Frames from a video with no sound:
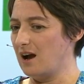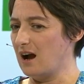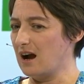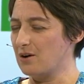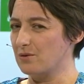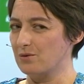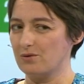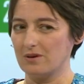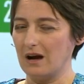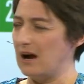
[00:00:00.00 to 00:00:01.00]
how
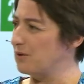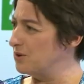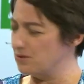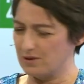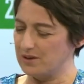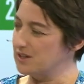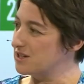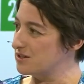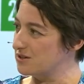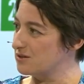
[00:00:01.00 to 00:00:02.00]
how are you going
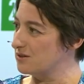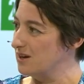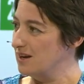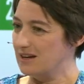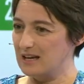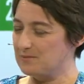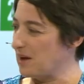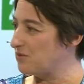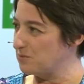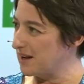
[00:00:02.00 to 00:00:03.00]
to keep
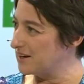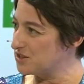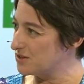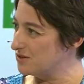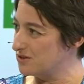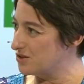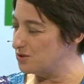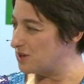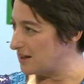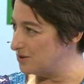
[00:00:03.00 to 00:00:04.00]
that from getting too
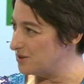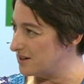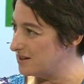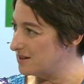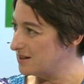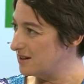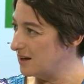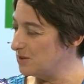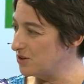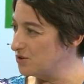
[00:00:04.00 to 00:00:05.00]
diluted? I
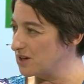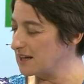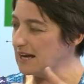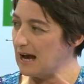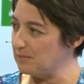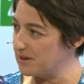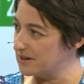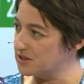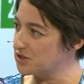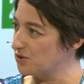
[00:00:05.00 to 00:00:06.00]
mean, are you going to cap it at
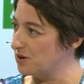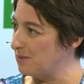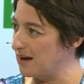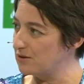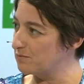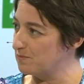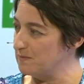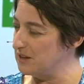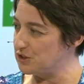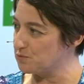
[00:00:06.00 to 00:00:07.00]
a certain amount
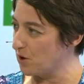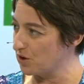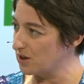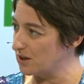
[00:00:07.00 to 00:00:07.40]
each market?